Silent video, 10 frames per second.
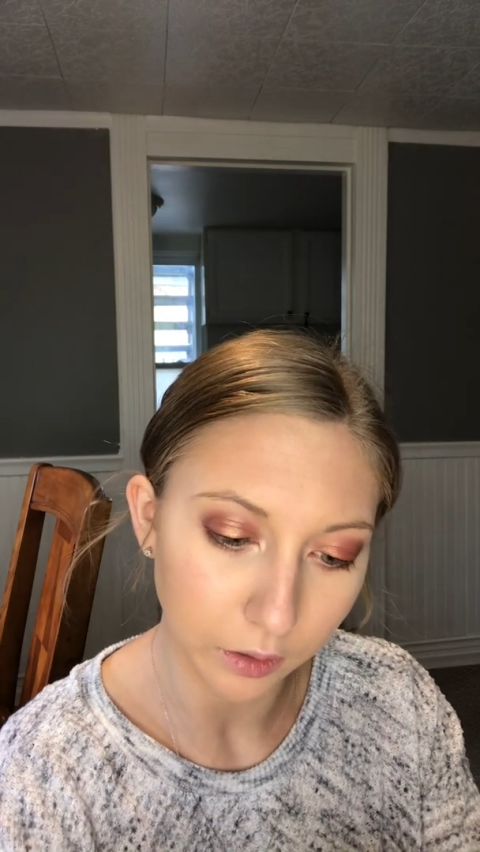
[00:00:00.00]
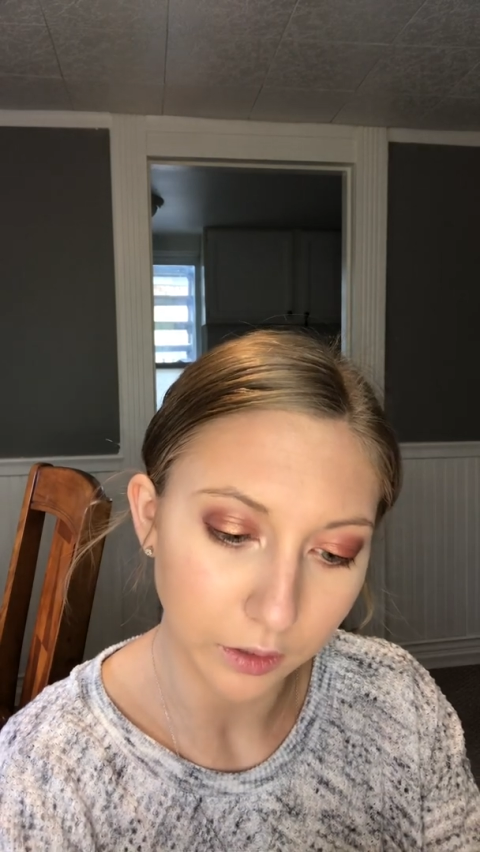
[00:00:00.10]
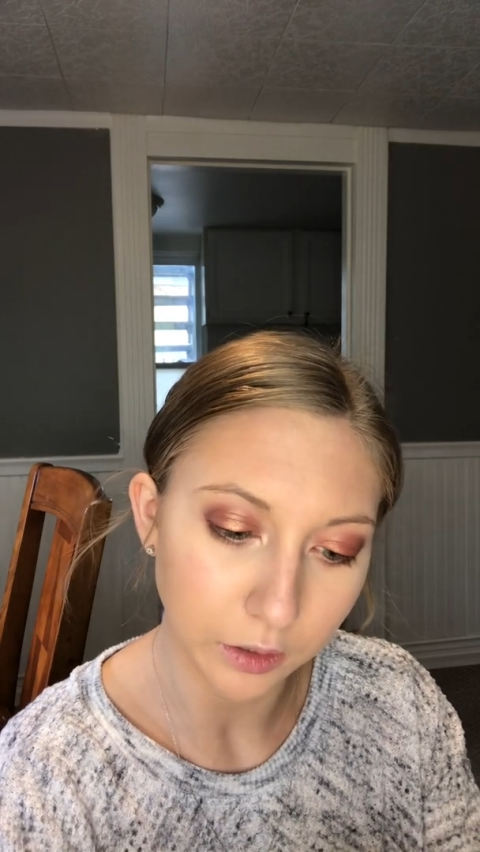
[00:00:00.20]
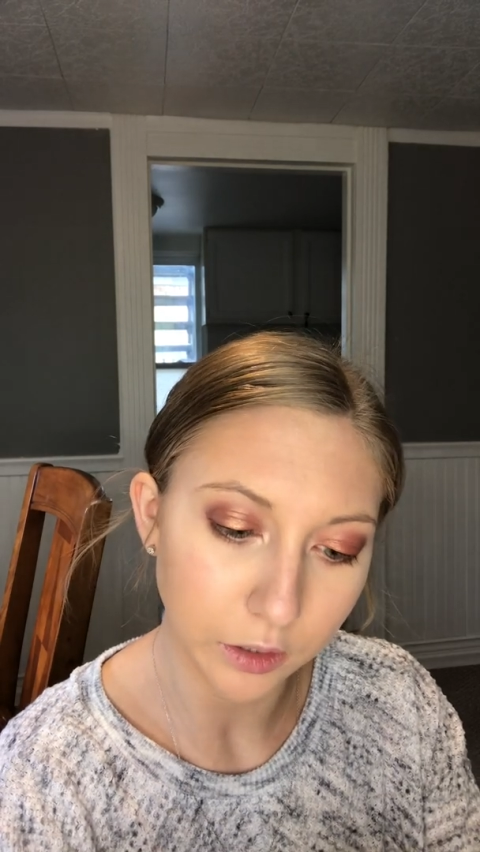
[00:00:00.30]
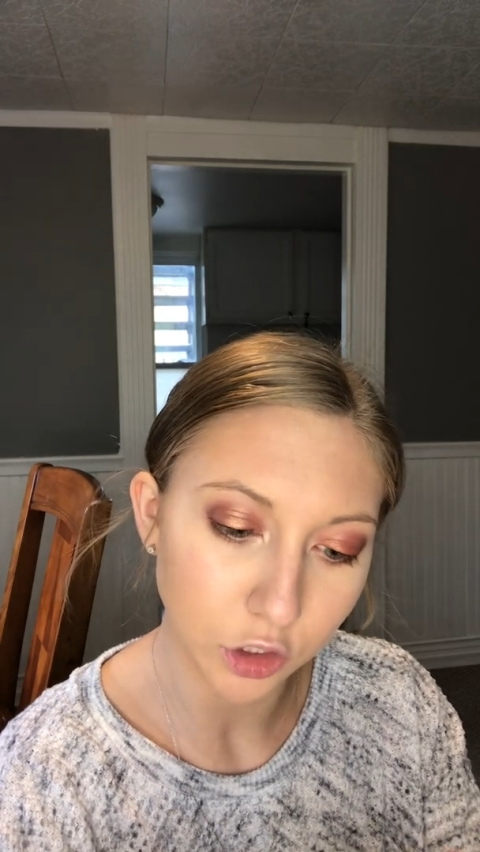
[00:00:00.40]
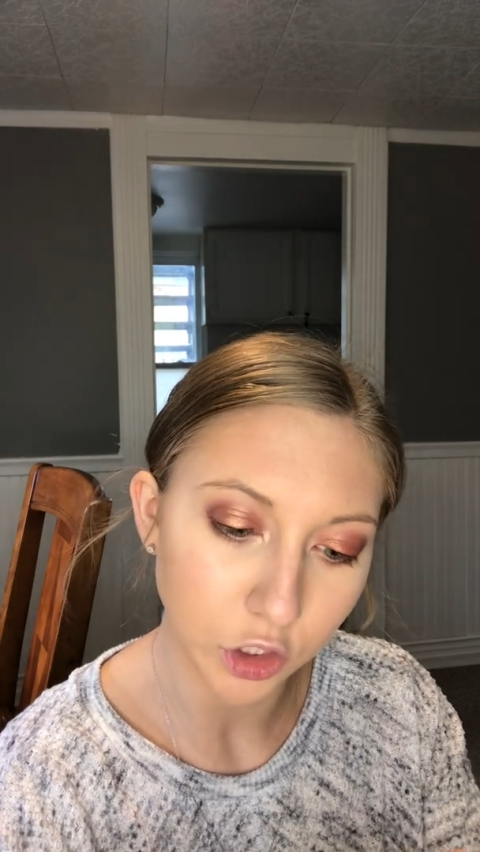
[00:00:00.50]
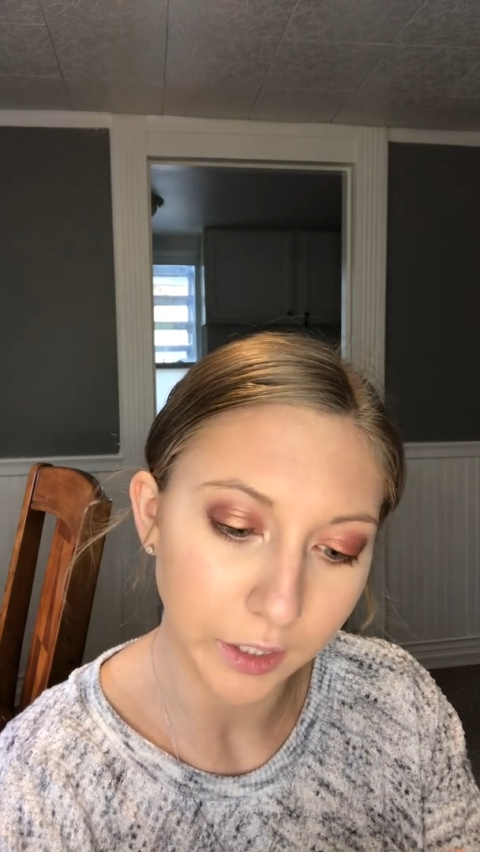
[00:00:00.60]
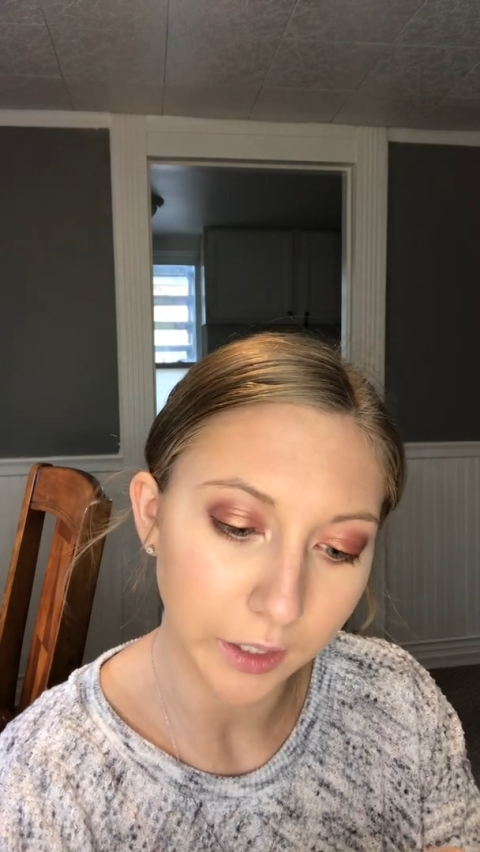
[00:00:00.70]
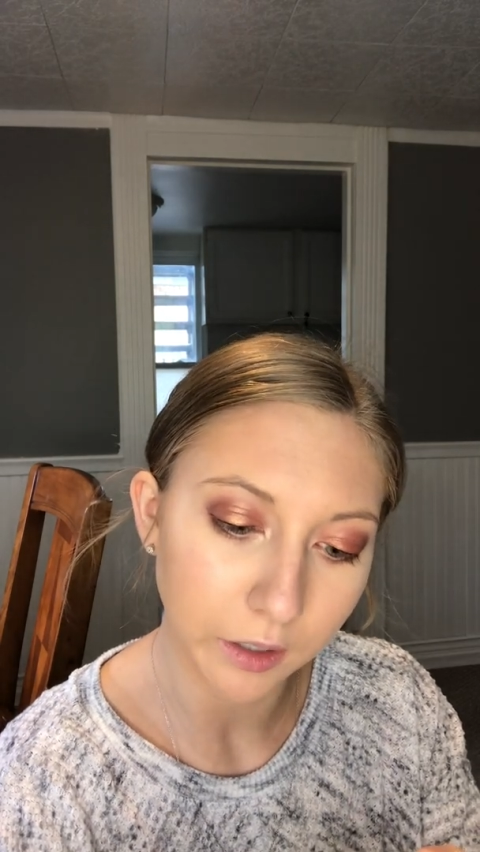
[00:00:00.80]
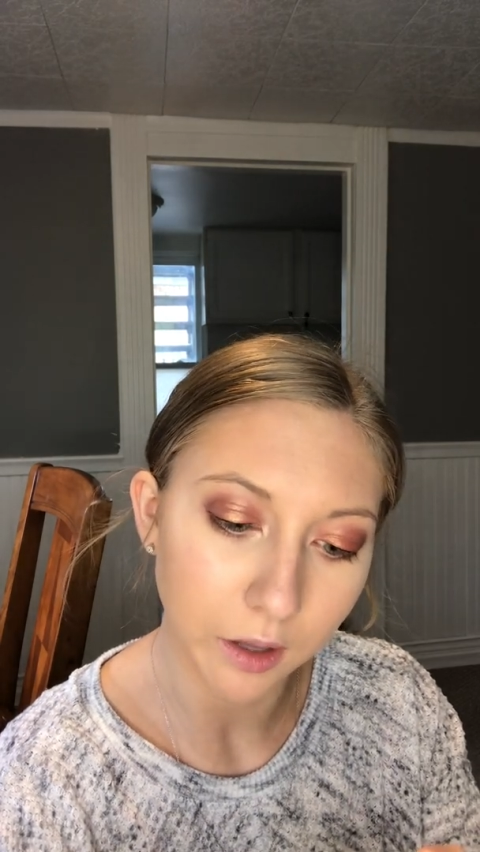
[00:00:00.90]
in the
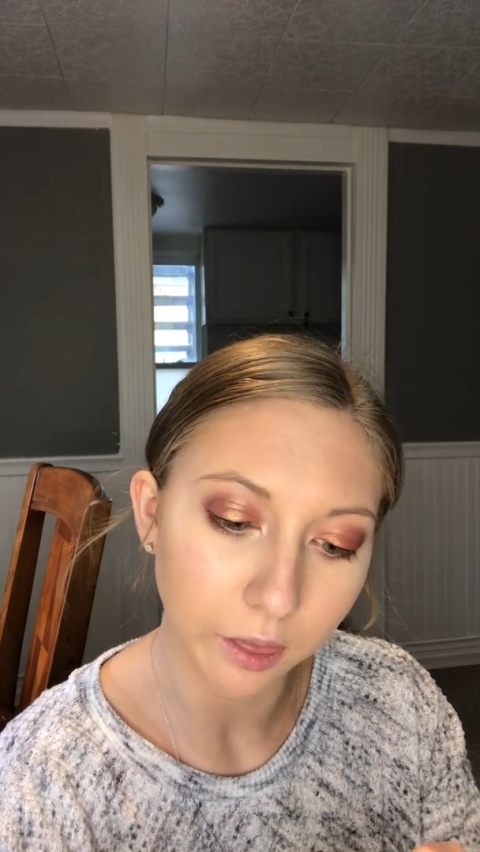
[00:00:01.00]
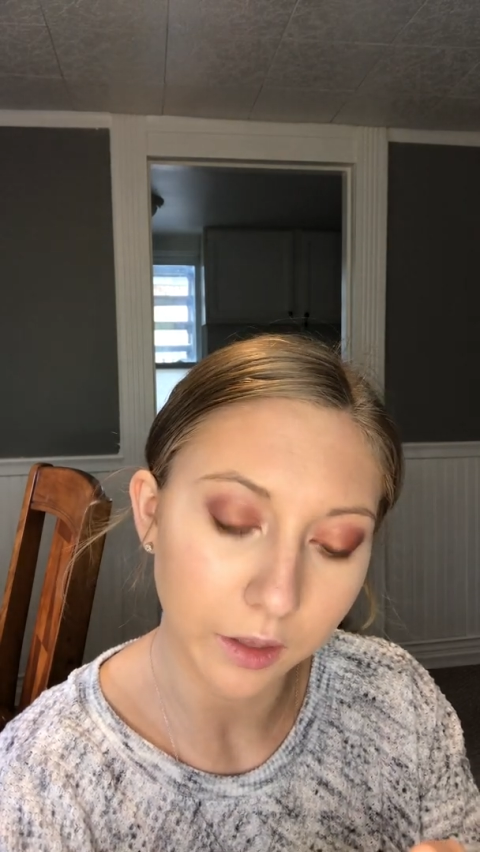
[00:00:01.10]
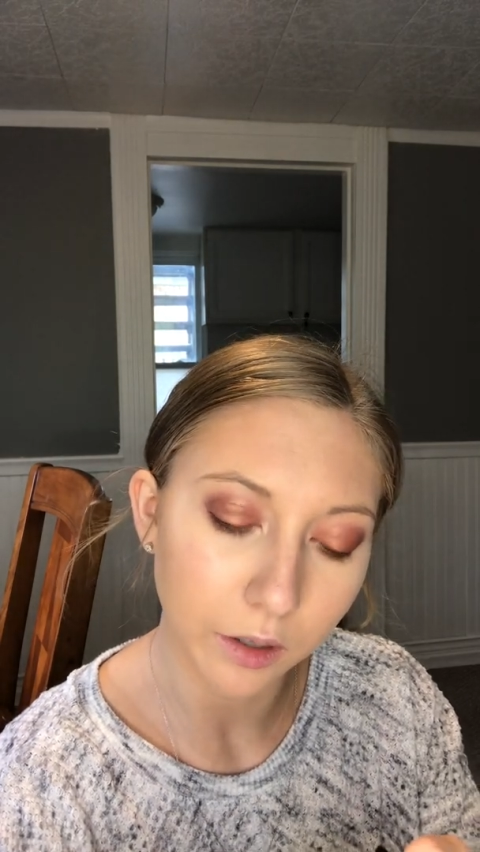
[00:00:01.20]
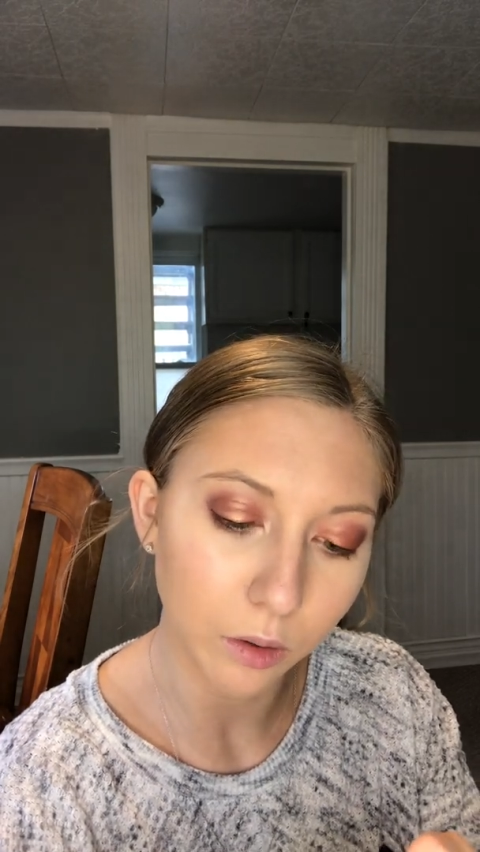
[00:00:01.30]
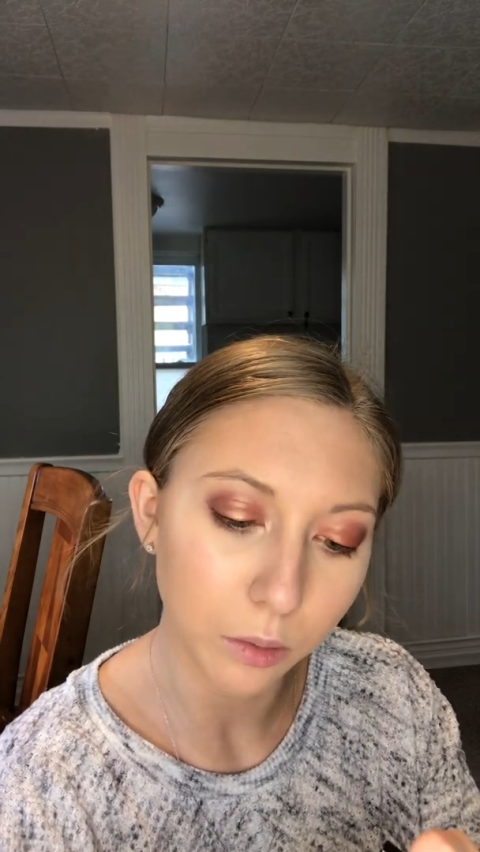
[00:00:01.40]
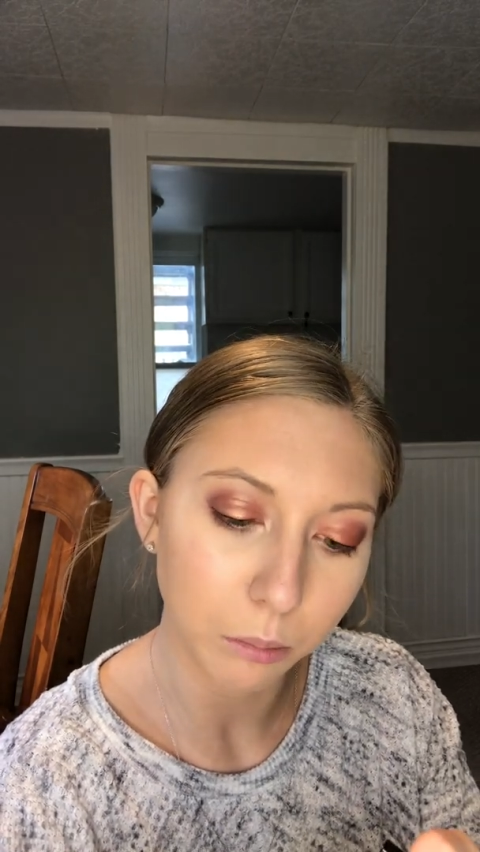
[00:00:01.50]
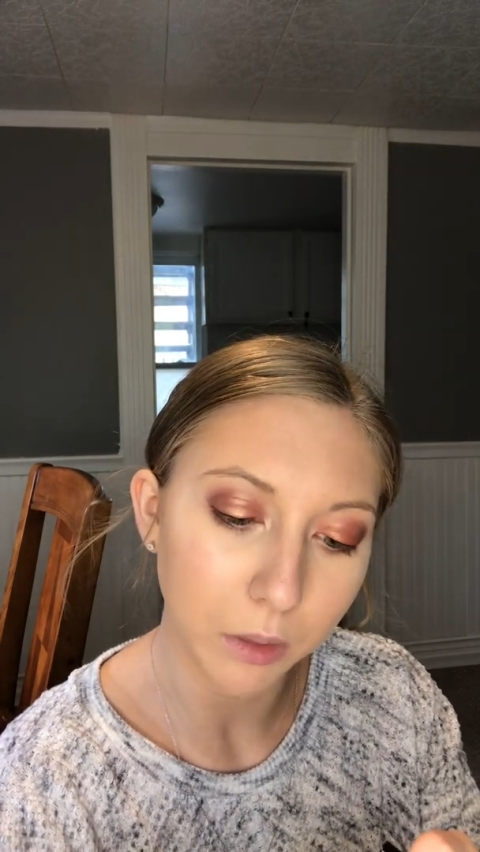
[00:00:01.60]
shade Little